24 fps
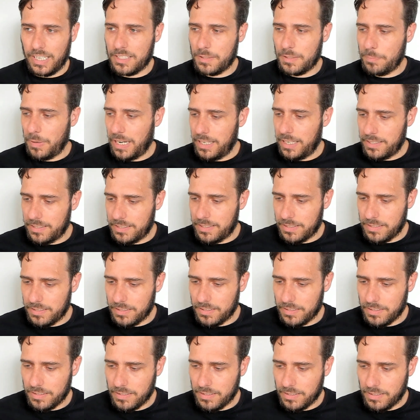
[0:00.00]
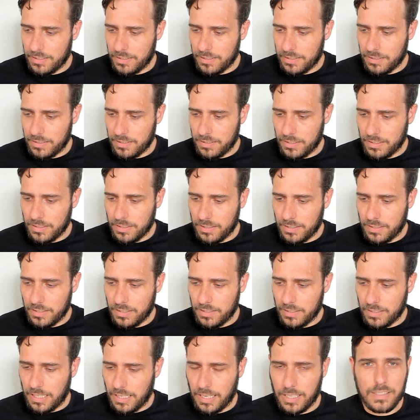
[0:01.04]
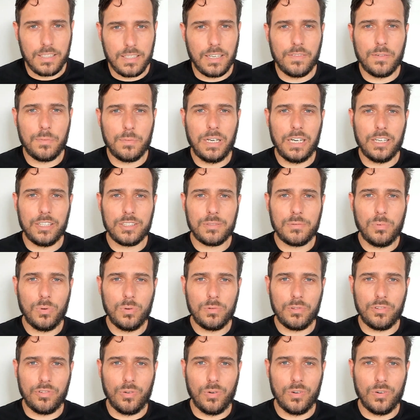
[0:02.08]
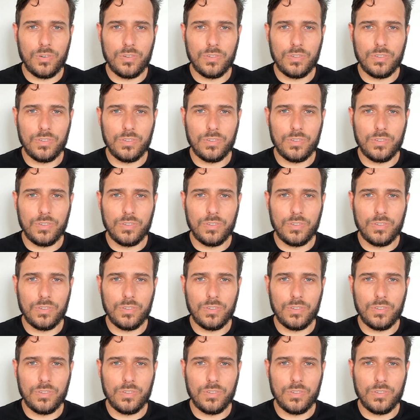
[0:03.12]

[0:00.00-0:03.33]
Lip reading: space has never been explored before.